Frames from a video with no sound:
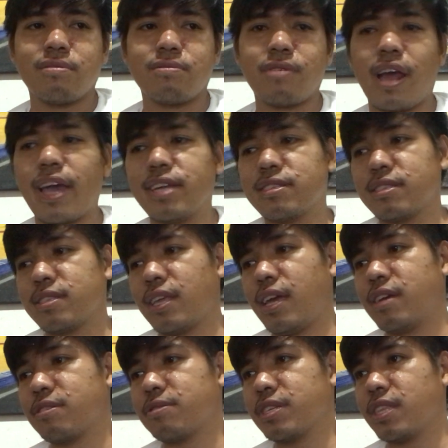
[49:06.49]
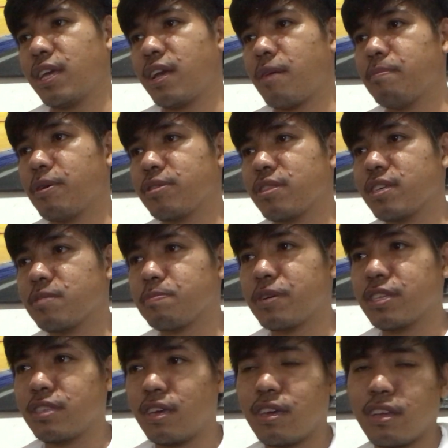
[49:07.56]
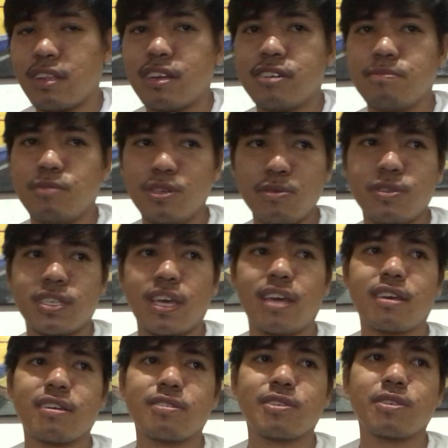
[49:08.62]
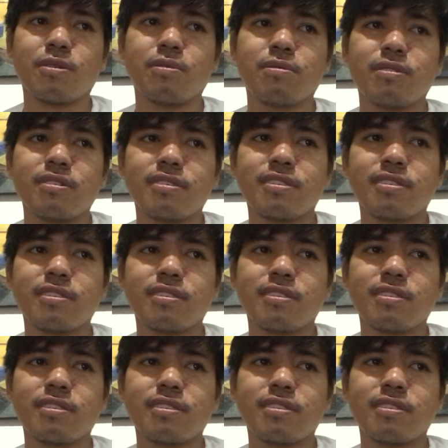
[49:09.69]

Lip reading: write a critic about this particular music. So